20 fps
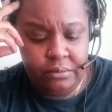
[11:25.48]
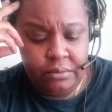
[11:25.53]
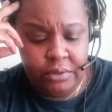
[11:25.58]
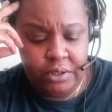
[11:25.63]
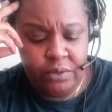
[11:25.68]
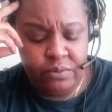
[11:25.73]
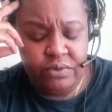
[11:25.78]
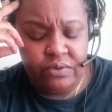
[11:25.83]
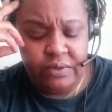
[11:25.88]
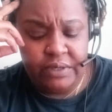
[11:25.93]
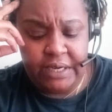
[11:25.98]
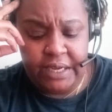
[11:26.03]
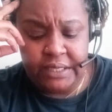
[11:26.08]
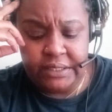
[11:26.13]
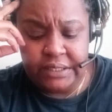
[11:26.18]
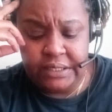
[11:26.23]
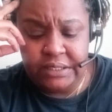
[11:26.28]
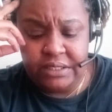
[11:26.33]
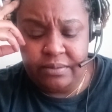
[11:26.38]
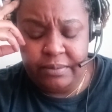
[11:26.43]
He was doing a lot
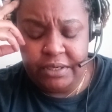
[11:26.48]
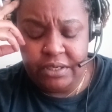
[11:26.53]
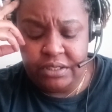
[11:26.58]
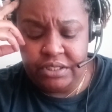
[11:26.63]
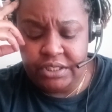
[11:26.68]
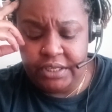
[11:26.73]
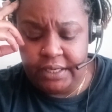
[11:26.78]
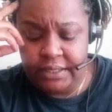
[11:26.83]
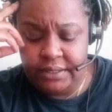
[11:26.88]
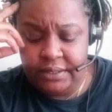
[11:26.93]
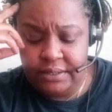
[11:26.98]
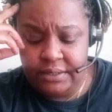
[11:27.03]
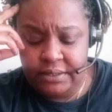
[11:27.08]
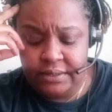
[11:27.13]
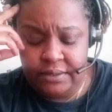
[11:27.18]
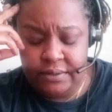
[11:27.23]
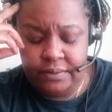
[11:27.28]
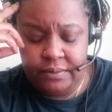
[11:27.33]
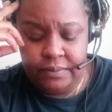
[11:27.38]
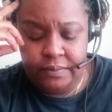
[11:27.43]
of things to make her
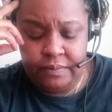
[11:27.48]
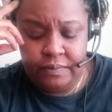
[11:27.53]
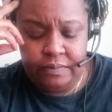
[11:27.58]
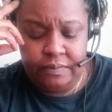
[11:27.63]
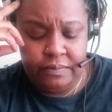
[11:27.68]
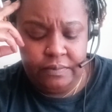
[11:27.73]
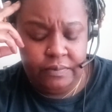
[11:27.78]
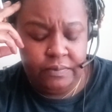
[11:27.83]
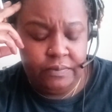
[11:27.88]
jealous.